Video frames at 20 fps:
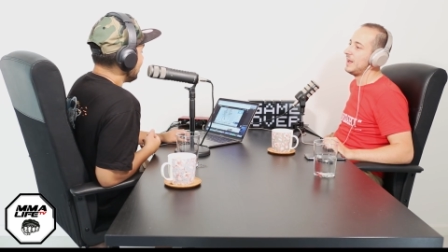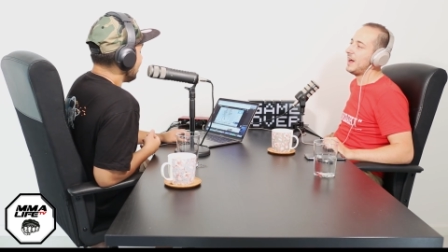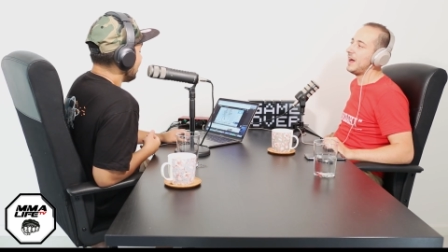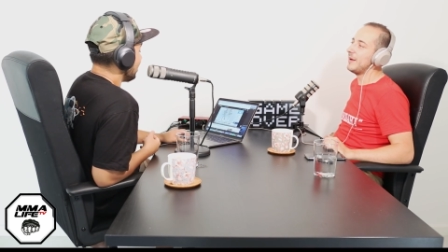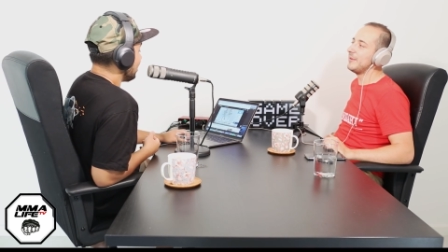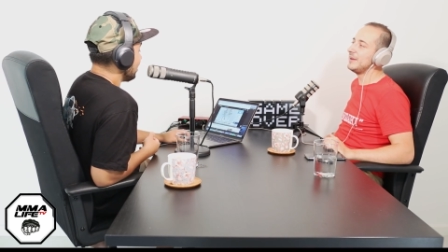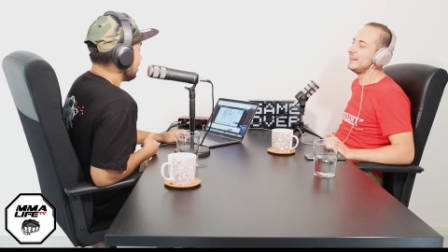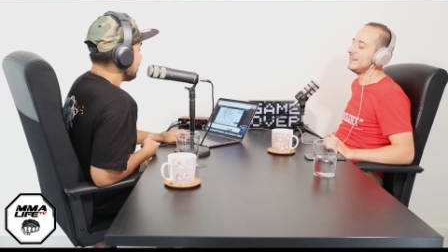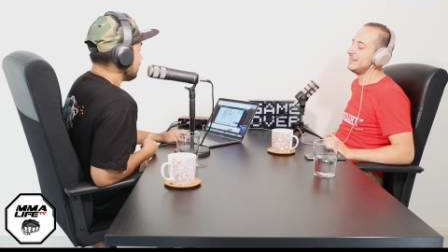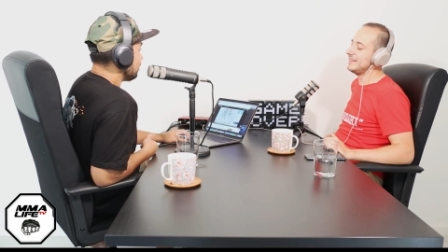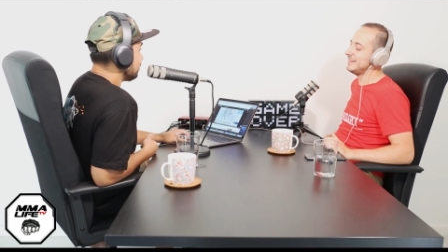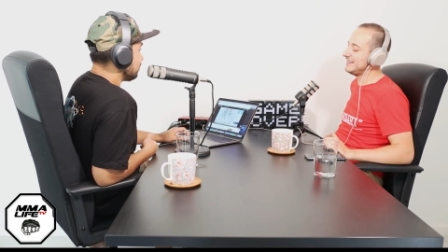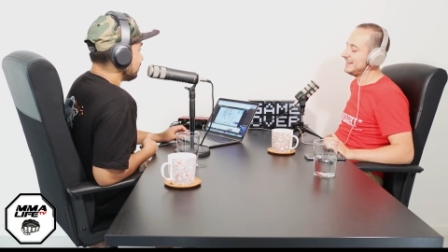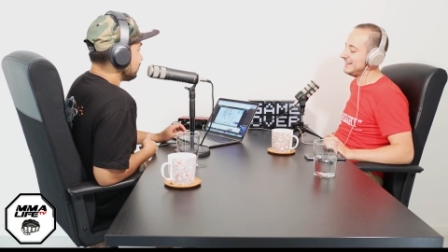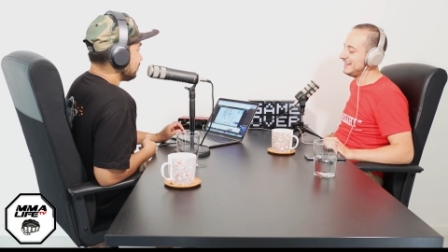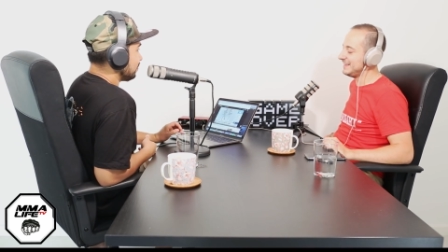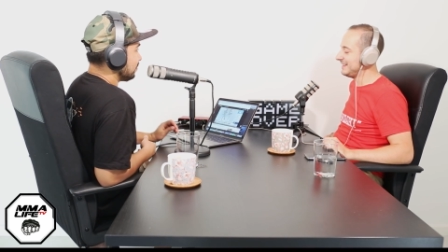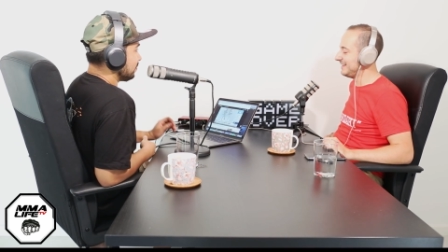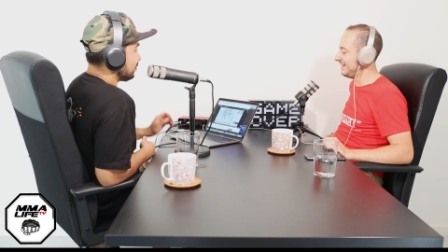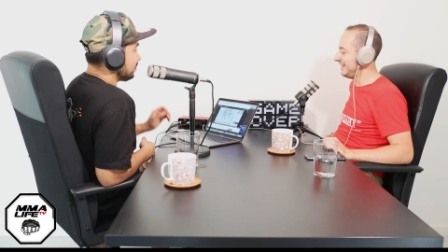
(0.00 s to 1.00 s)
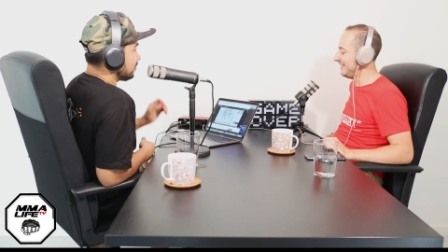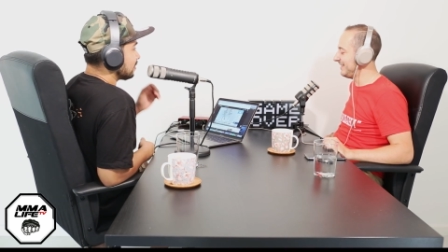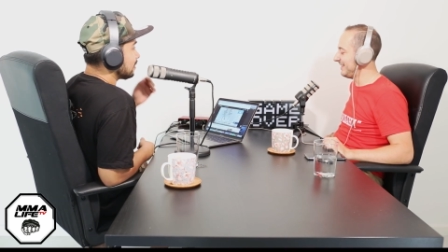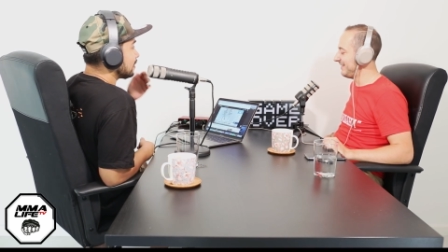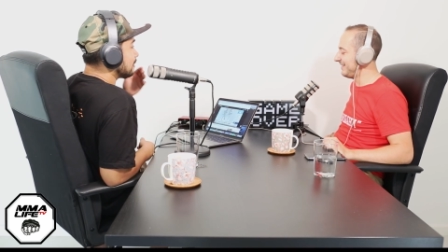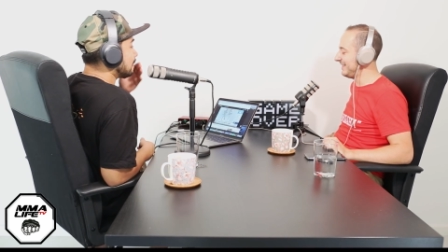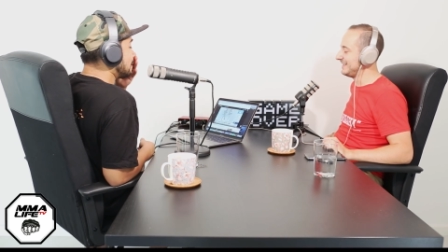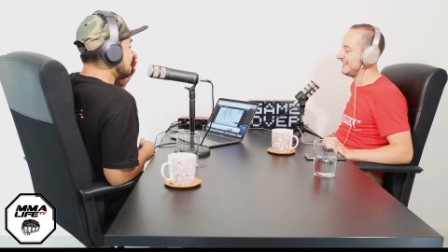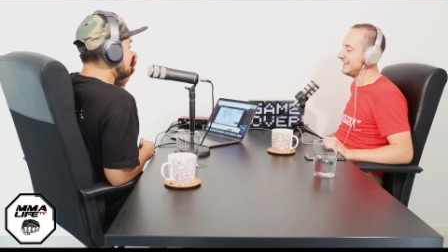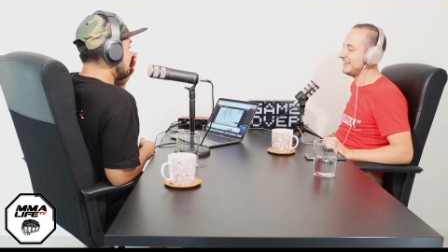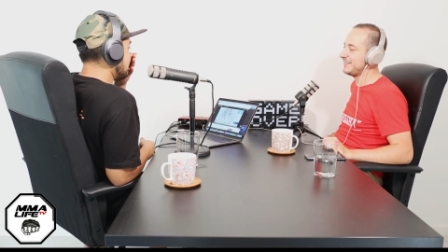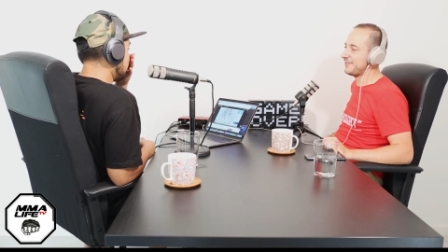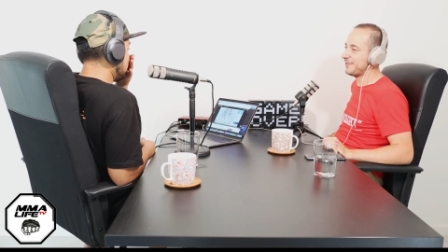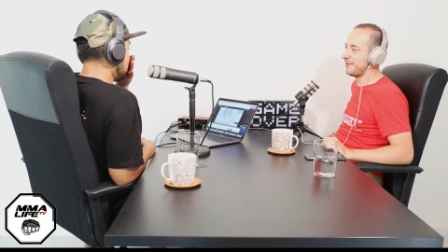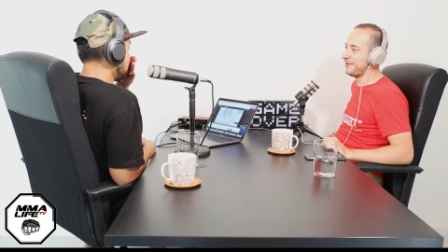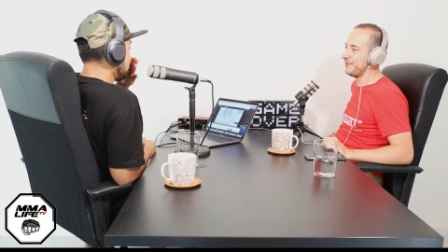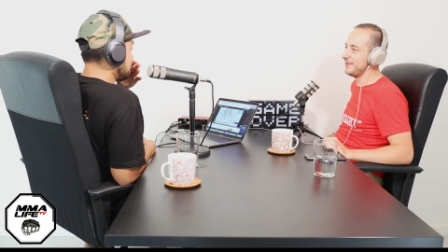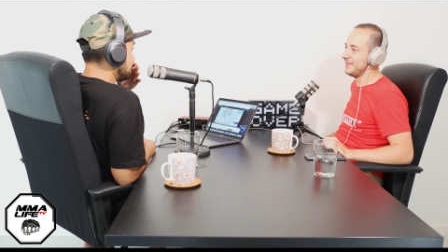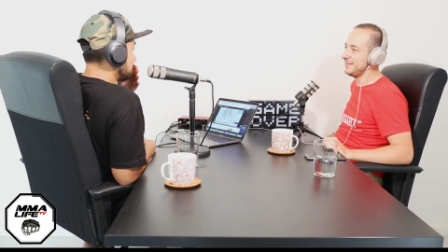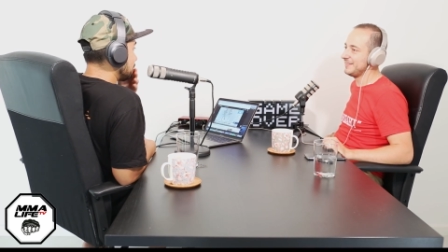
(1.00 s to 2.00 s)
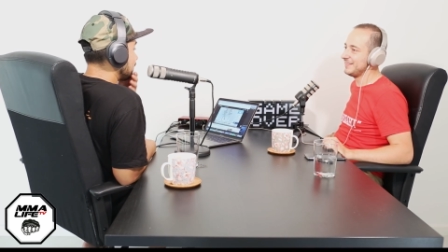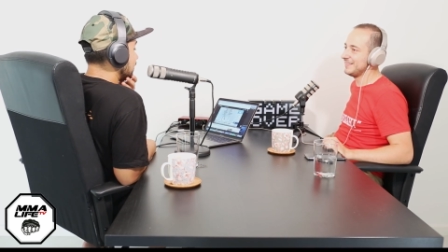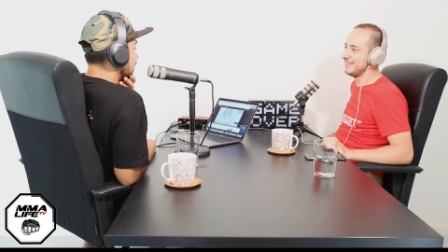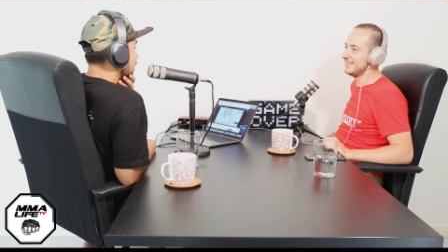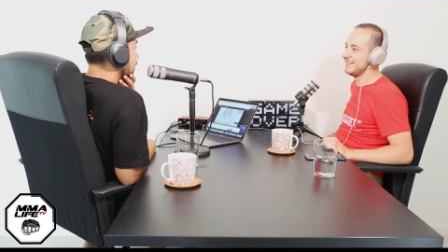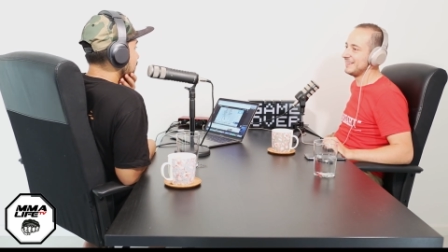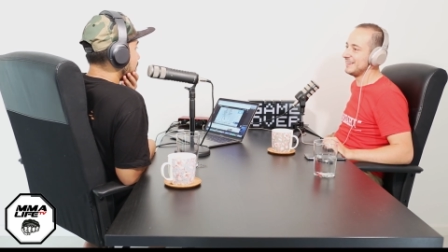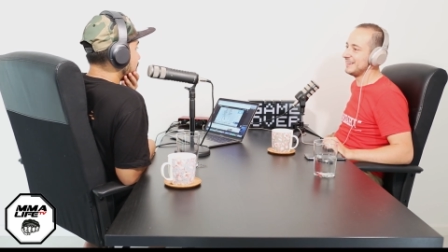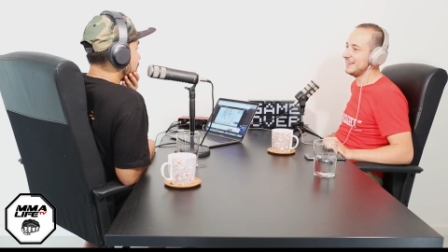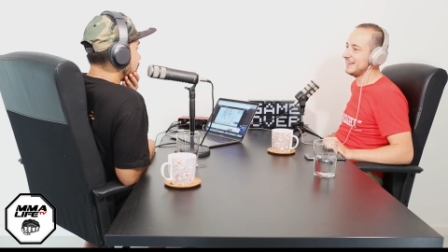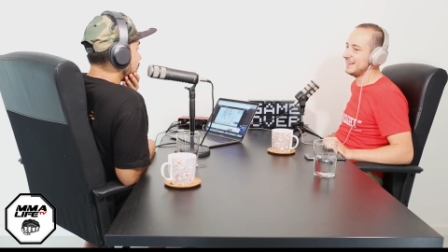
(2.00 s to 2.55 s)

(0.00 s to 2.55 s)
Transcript: I mean, even if he did throw it, yeah,